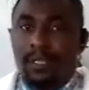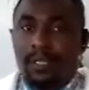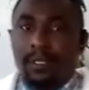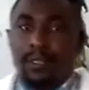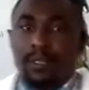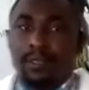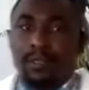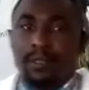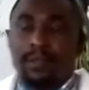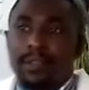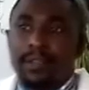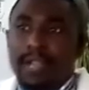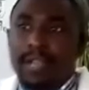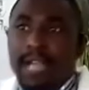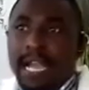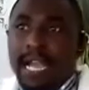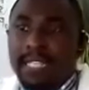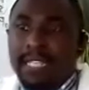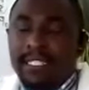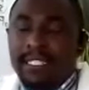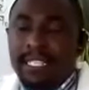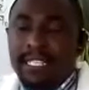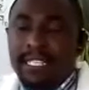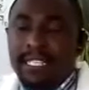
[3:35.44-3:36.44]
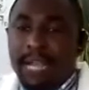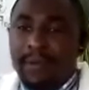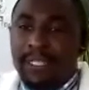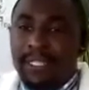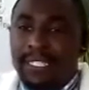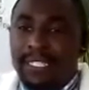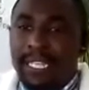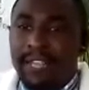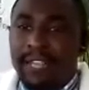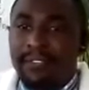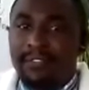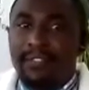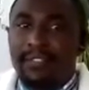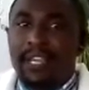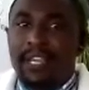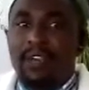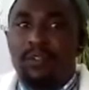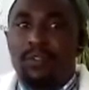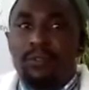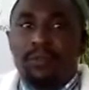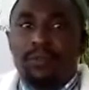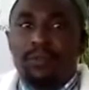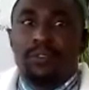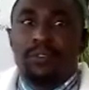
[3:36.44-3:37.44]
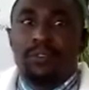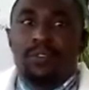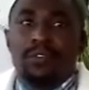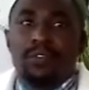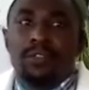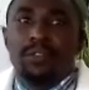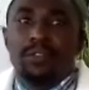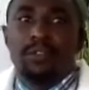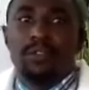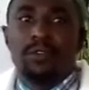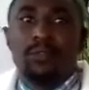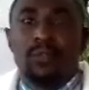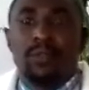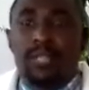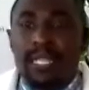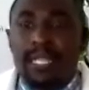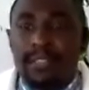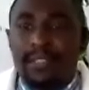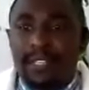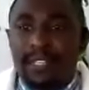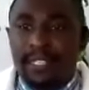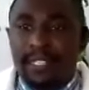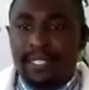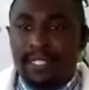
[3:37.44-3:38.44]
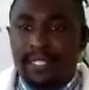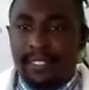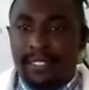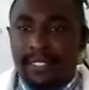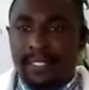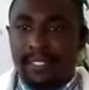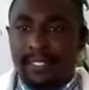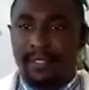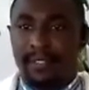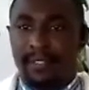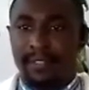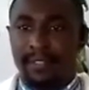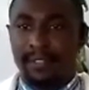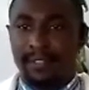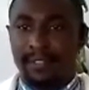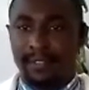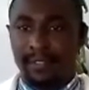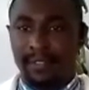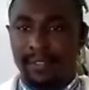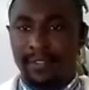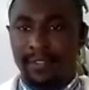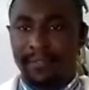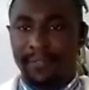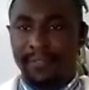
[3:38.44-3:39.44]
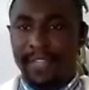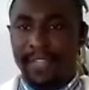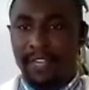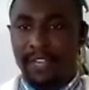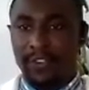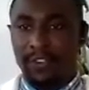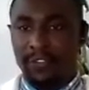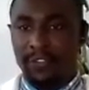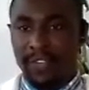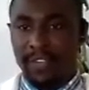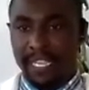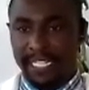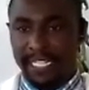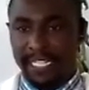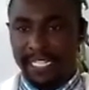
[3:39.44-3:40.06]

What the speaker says: We are asking ourselves now, what are these thallophytes